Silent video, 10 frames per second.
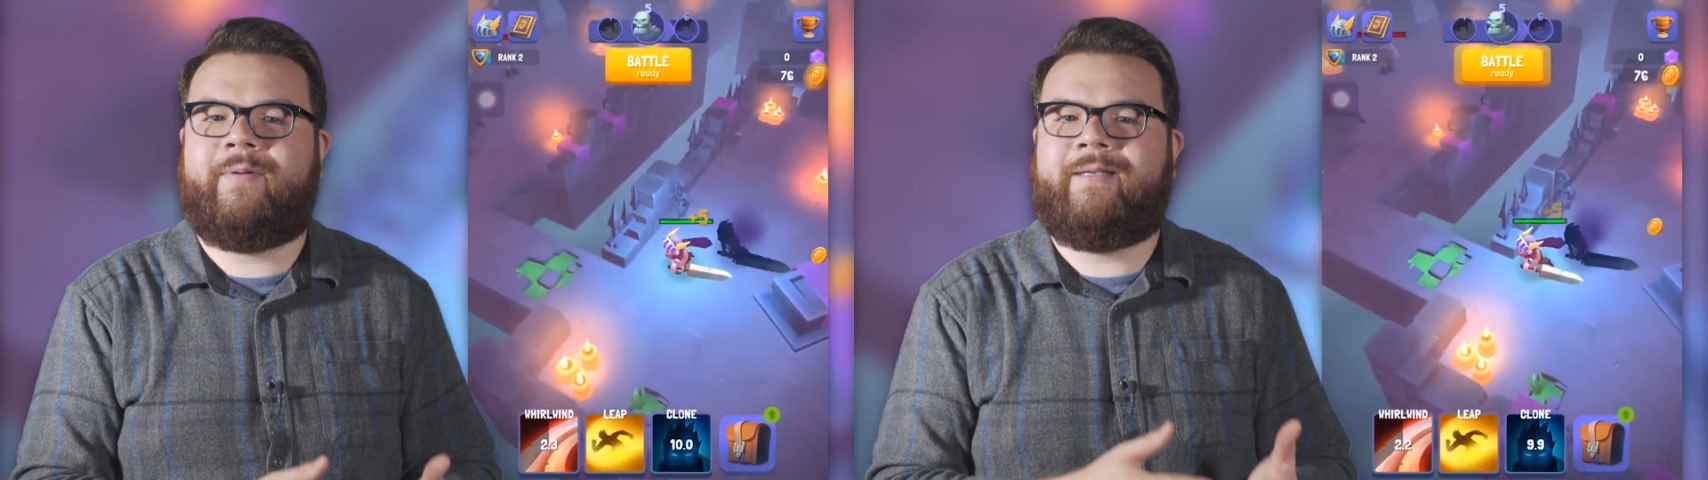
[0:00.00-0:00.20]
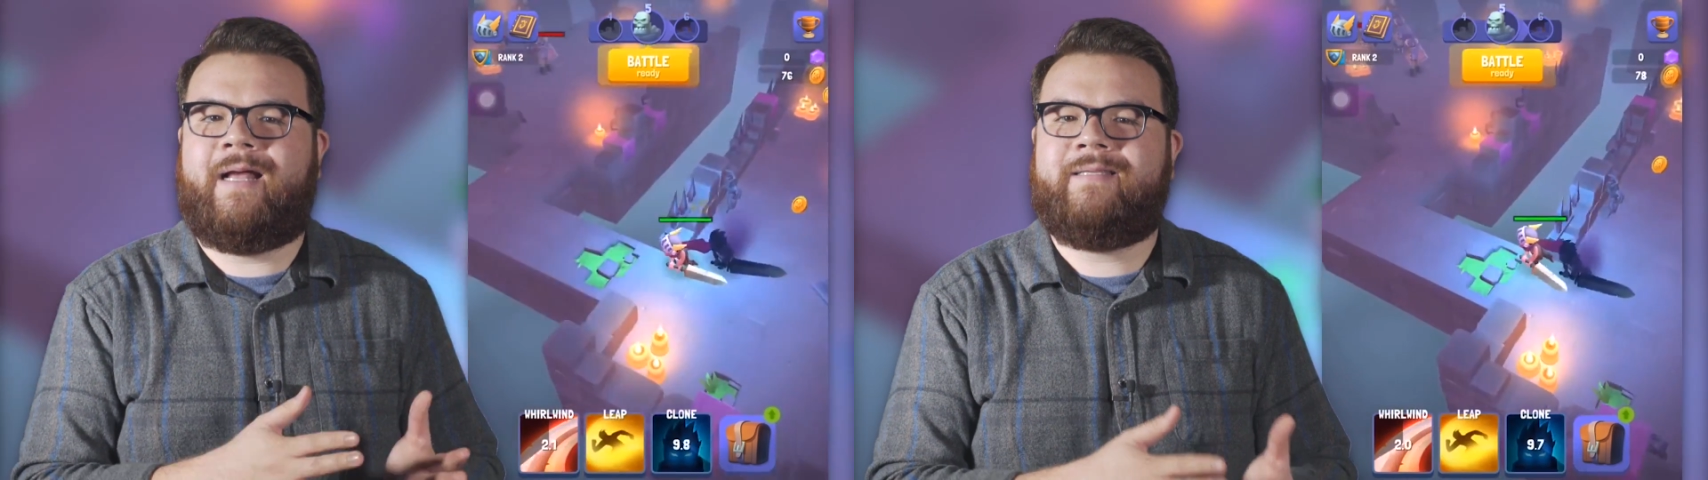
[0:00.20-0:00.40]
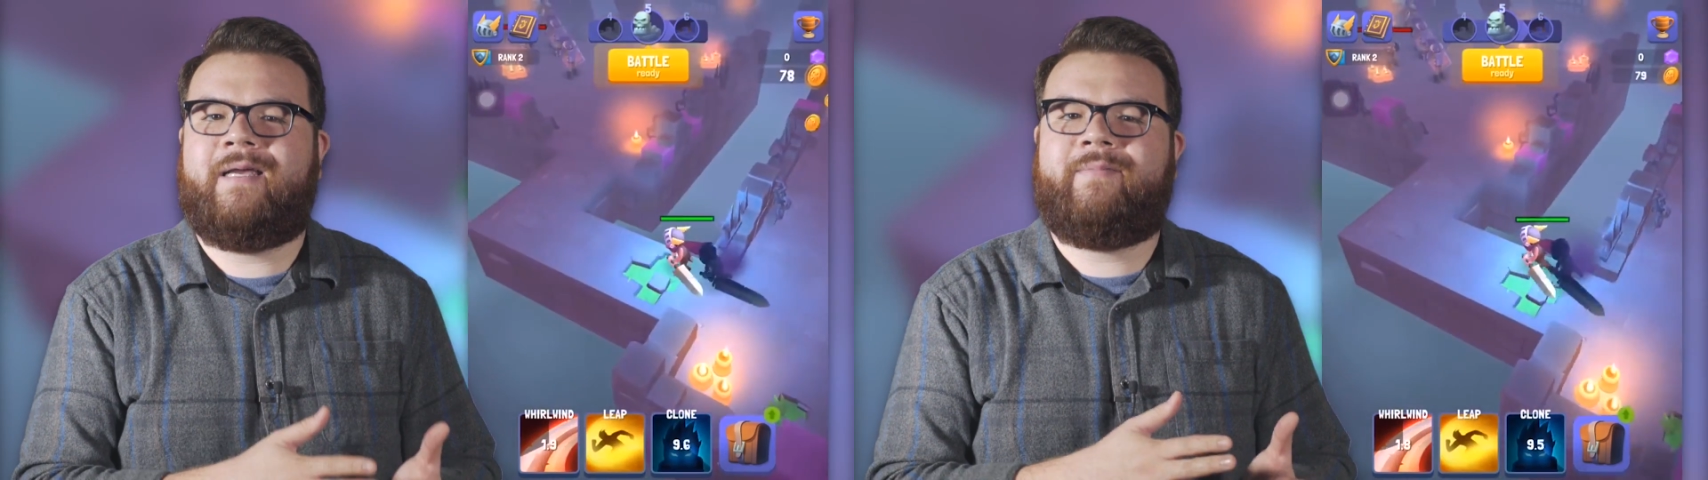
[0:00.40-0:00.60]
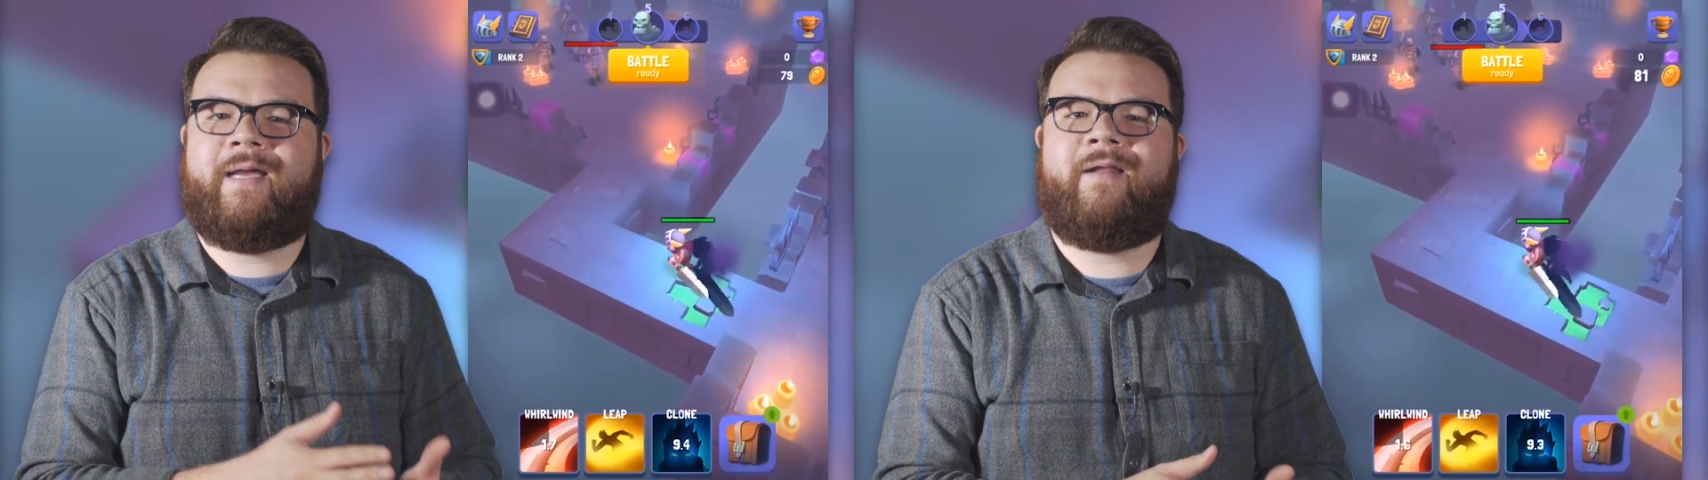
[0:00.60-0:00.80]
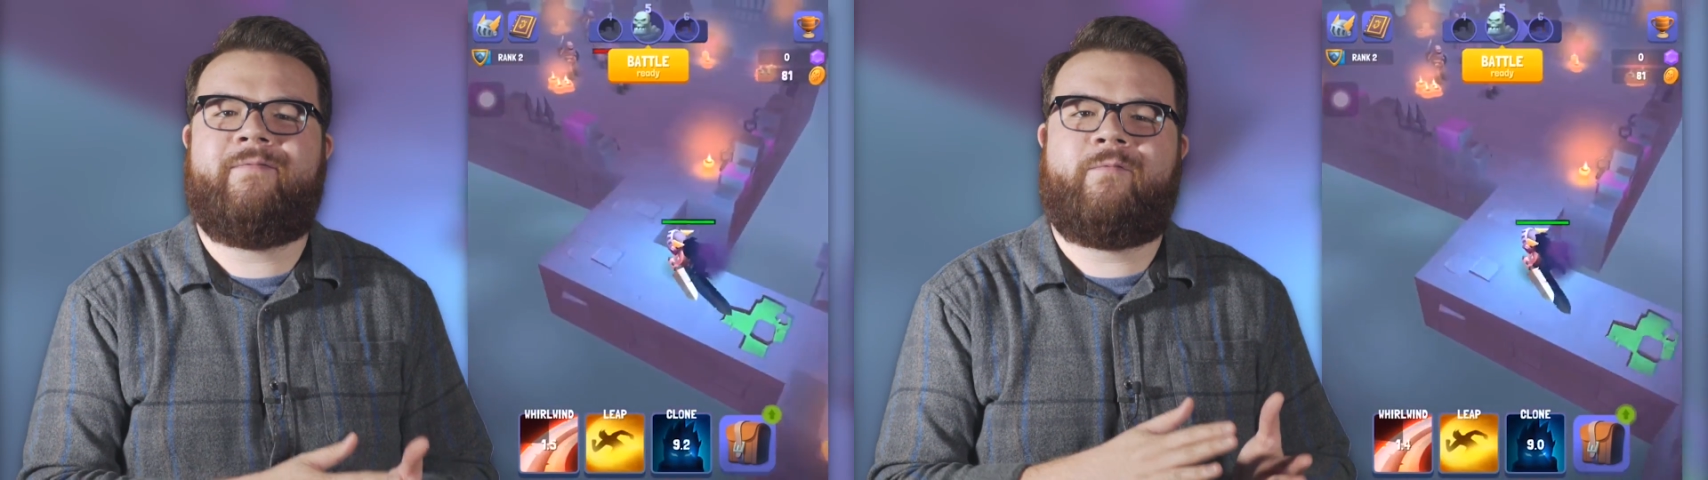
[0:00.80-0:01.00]
but Nonstop
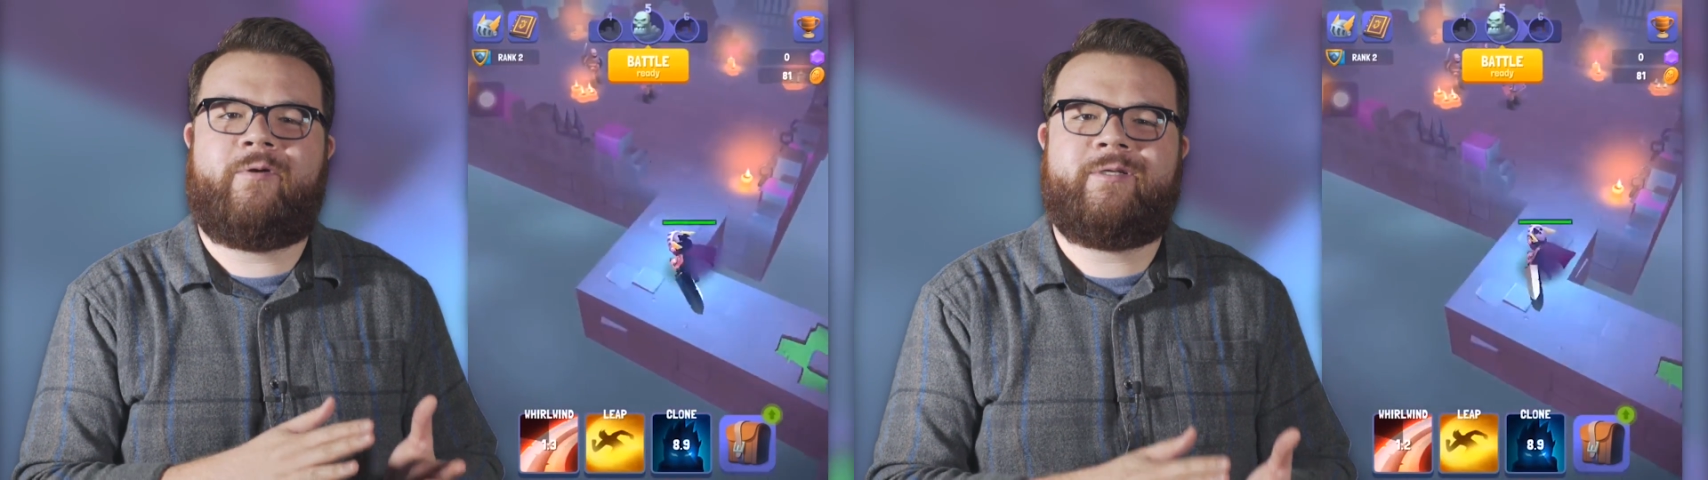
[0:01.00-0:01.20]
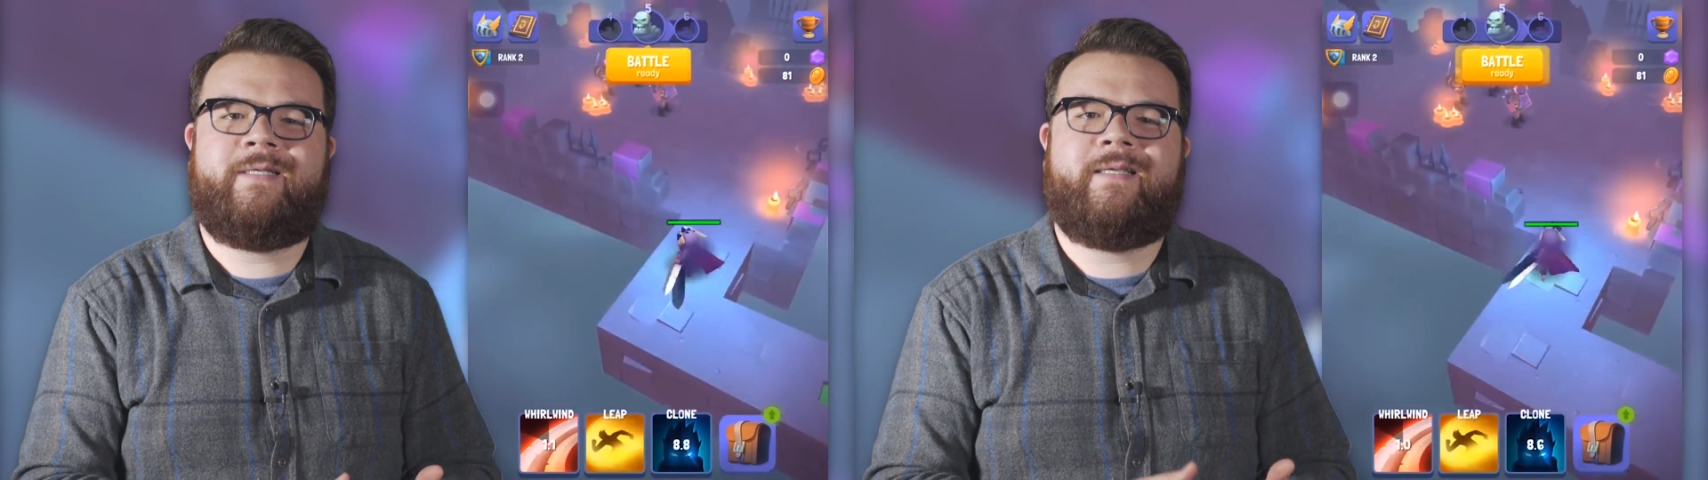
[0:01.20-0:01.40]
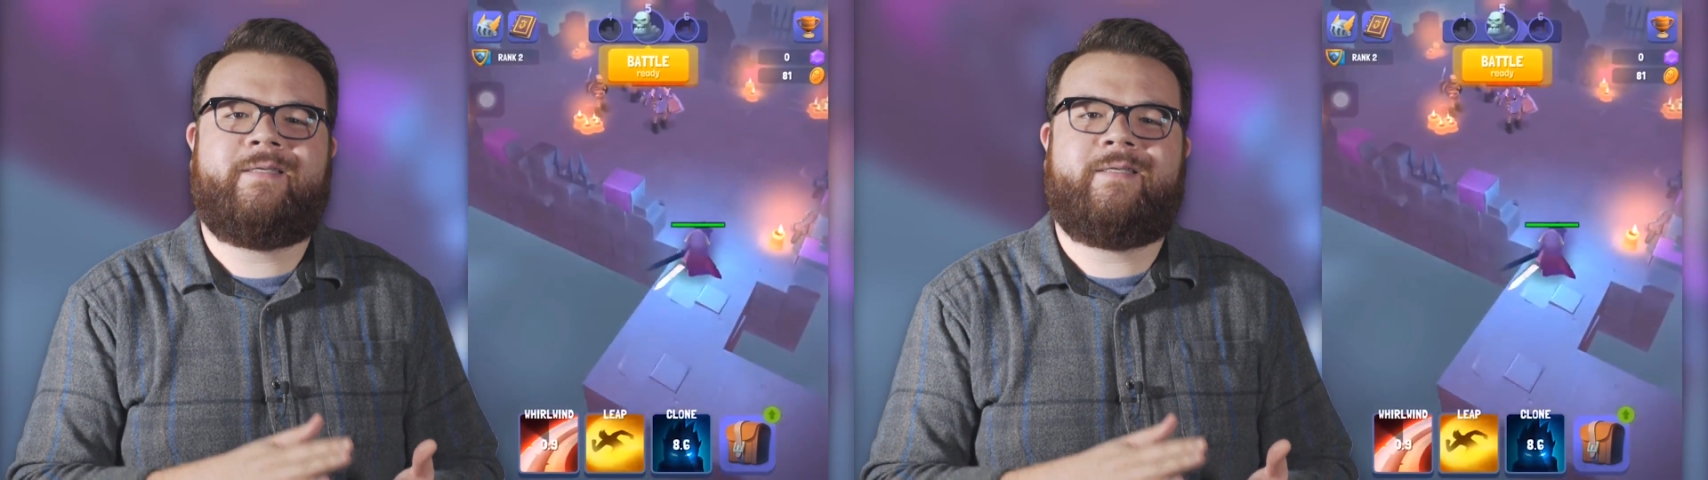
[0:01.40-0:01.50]
Knight unfortunately